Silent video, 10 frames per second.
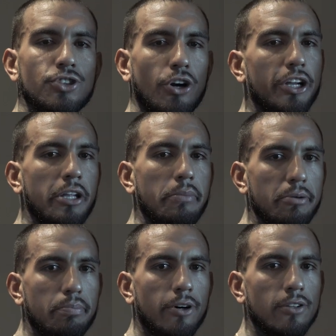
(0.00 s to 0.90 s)
turkey
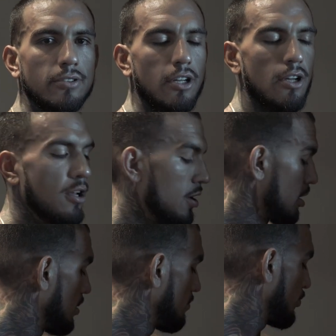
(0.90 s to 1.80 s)
meatballs.
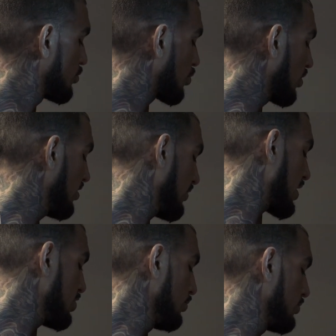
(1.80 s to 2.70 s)
The turkey that
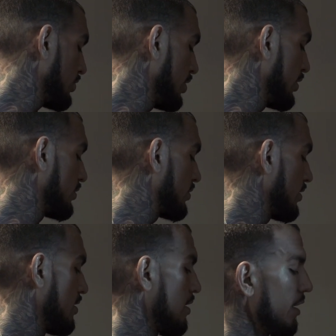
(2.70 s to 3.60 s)
I use is
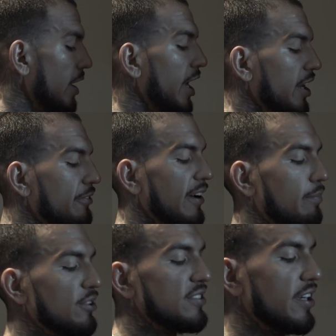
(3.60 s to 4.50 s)

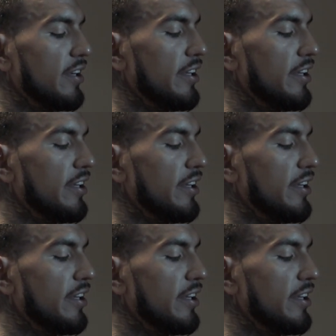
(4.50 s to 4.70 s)
85%